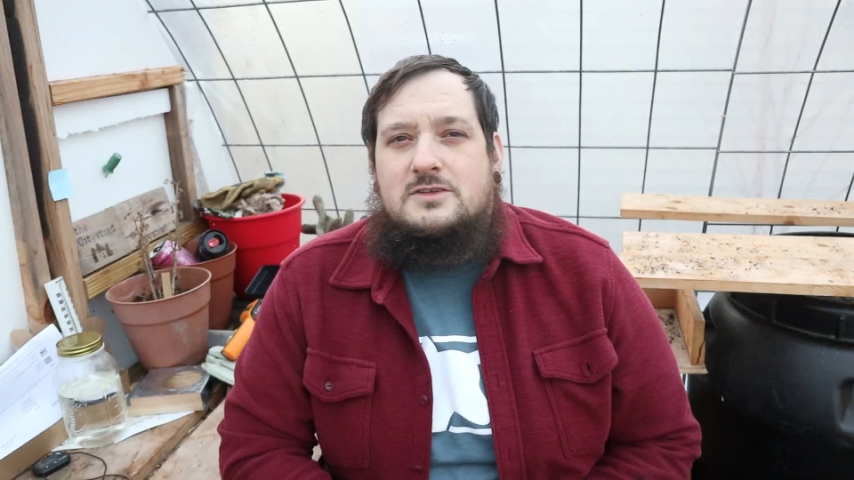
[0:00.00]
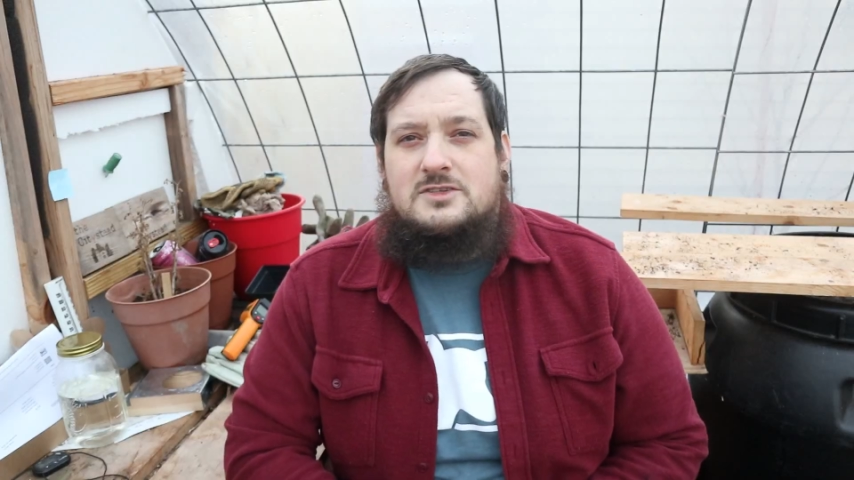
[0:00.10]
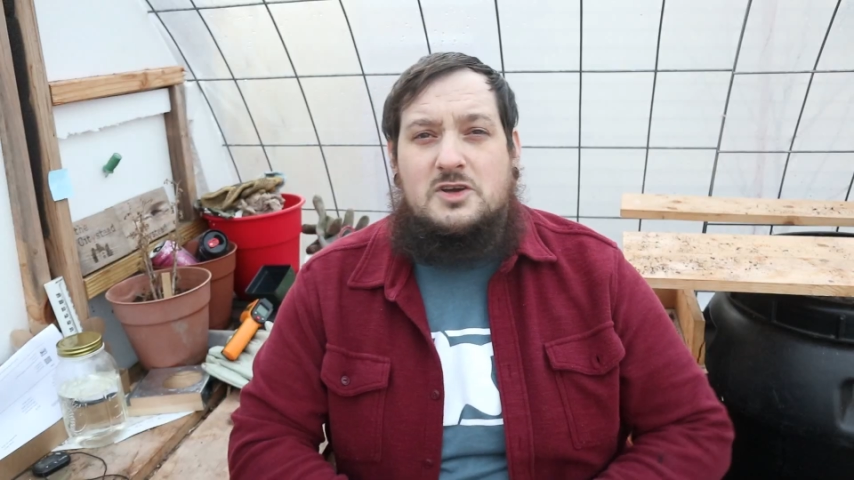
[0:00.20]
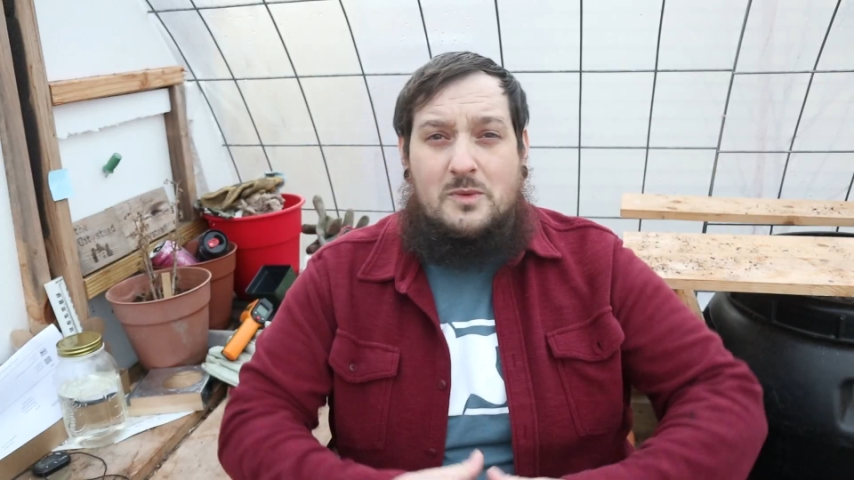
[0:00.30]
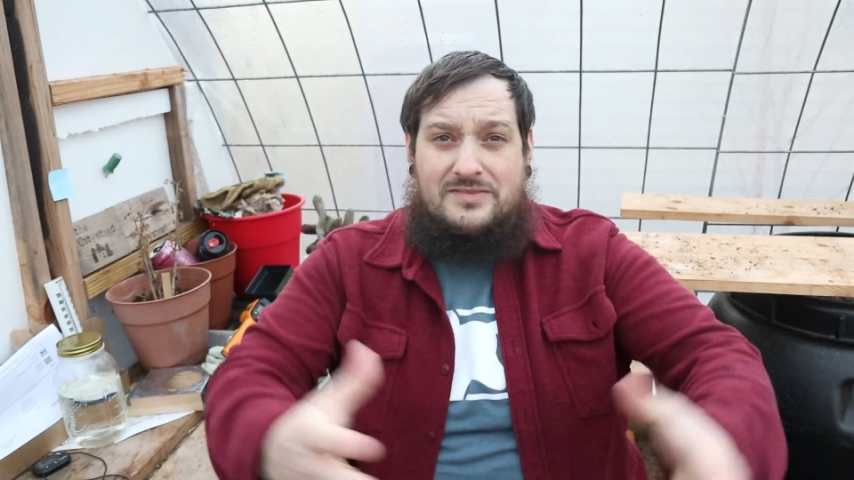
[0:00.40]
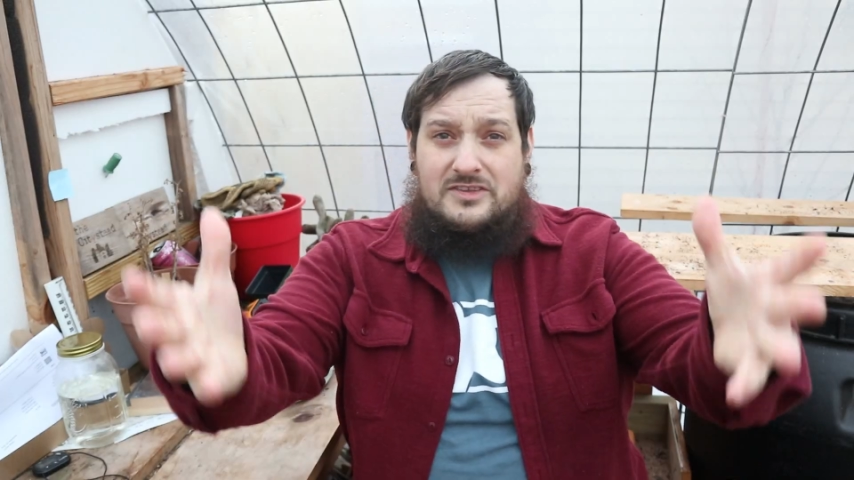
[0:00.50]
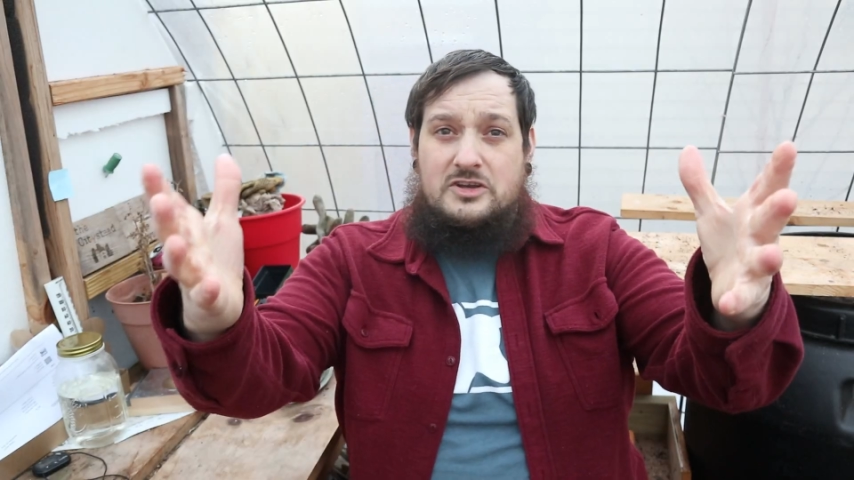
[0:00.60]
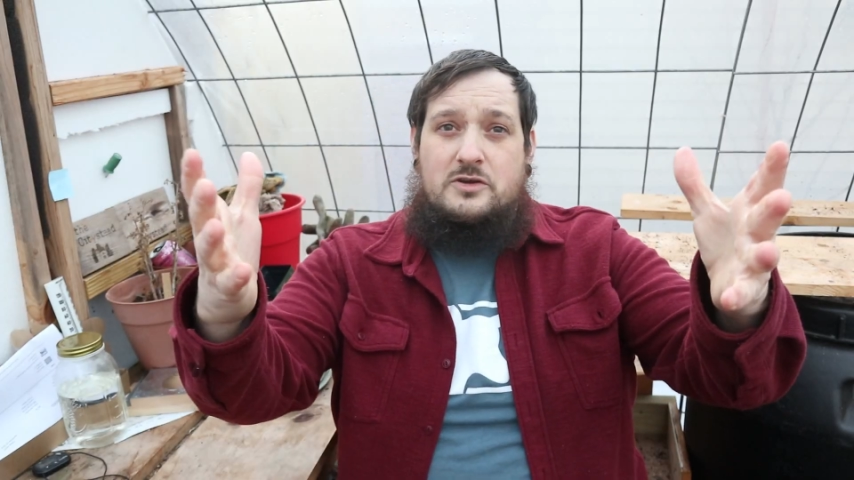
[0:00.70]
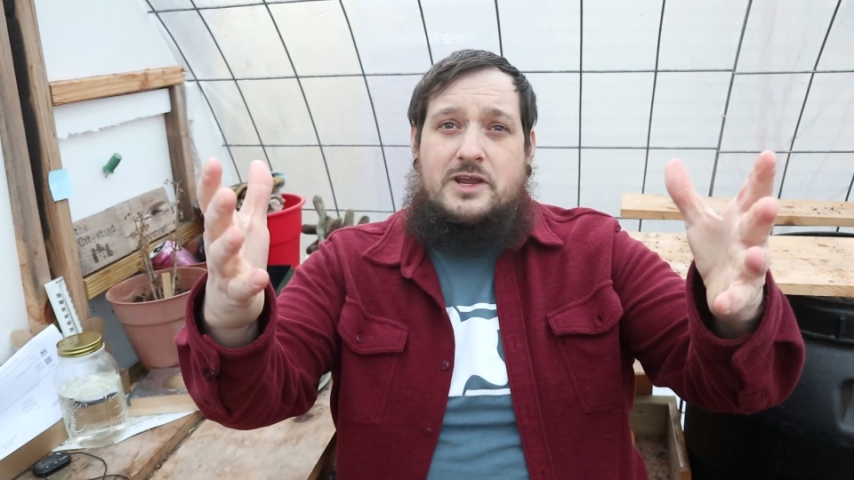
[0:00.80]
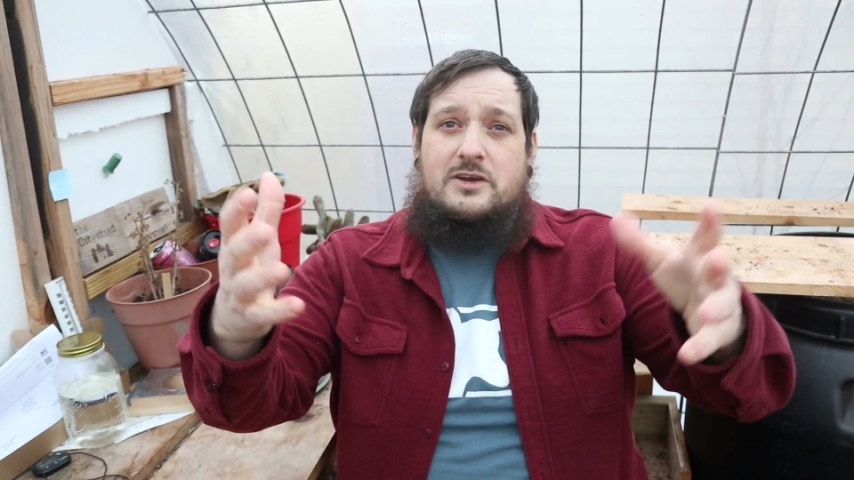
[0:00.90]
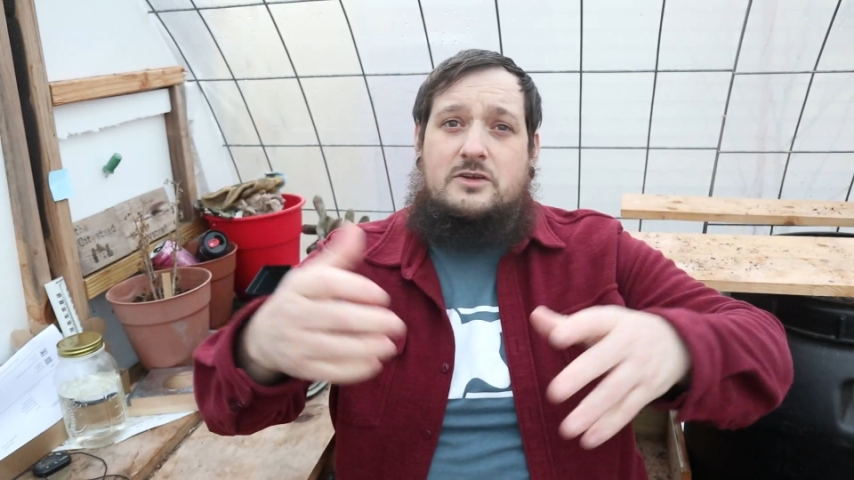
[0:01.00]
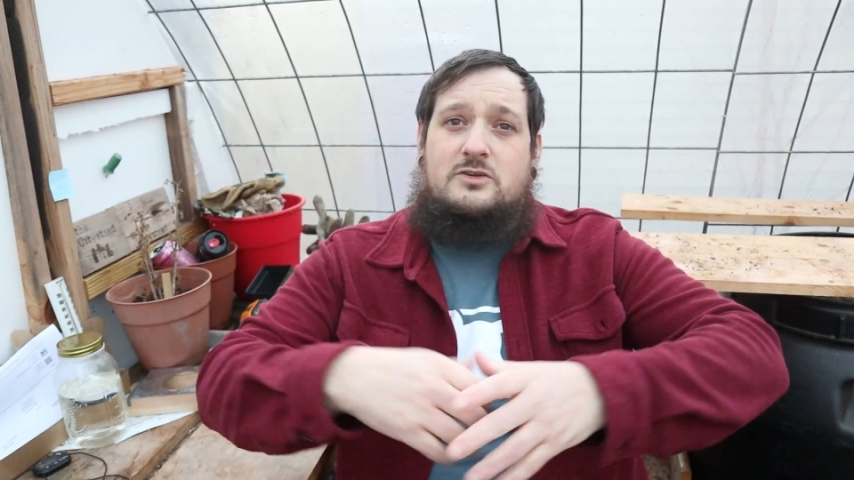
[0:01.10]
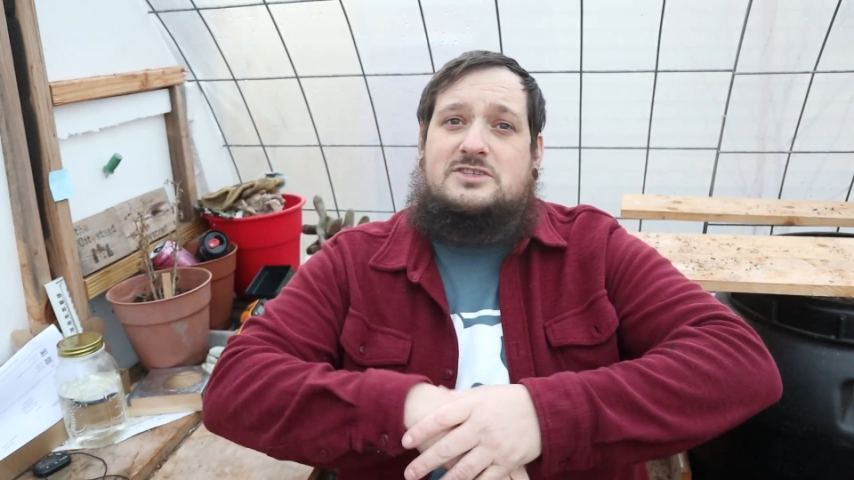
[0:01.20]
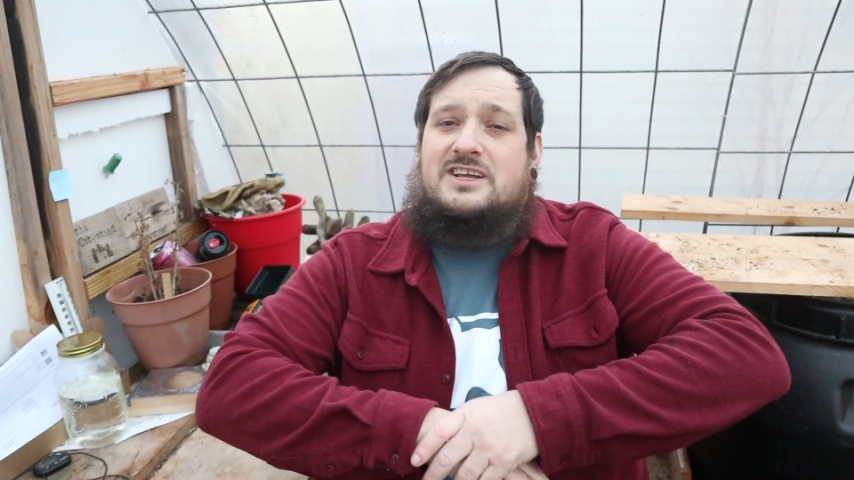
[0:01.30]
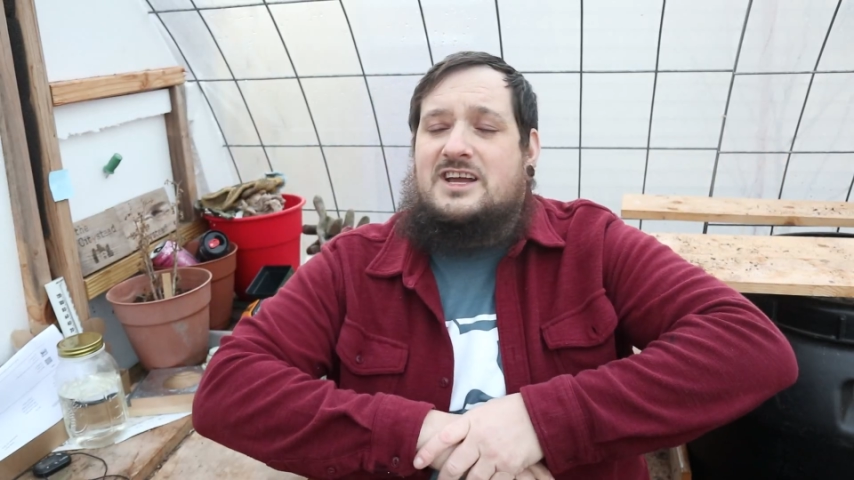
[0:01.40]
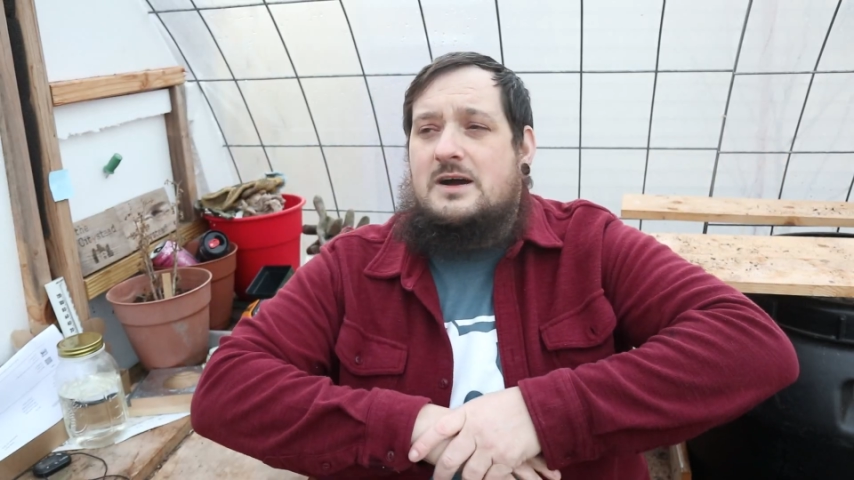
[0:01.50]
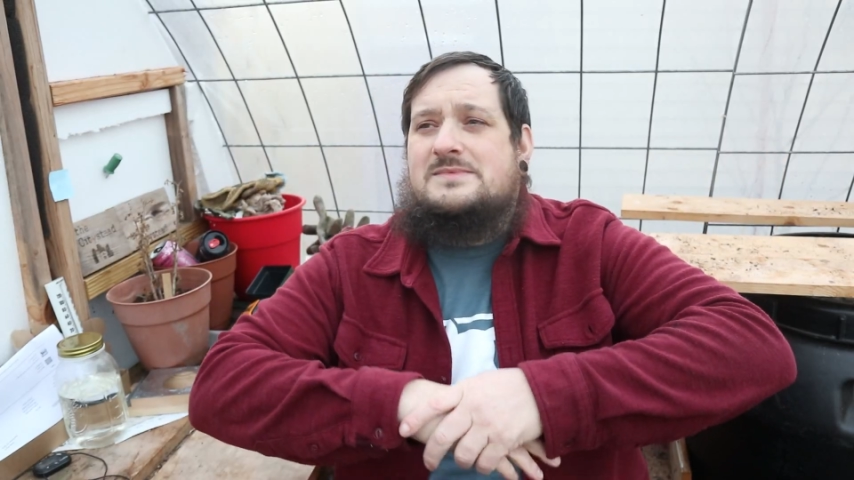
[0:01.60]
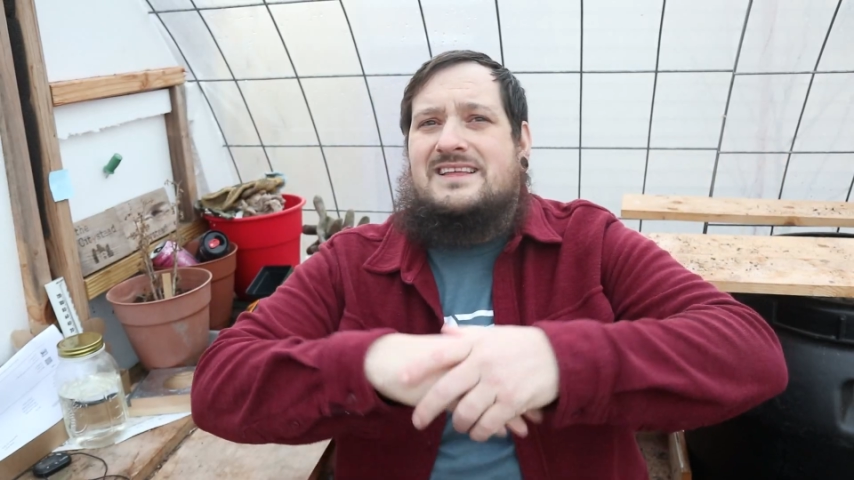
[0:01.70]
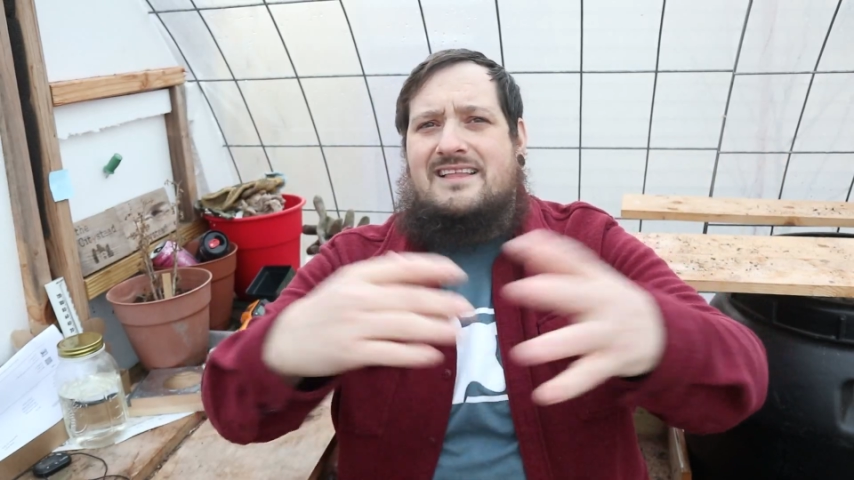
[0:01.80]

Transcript: So with the new year usually comes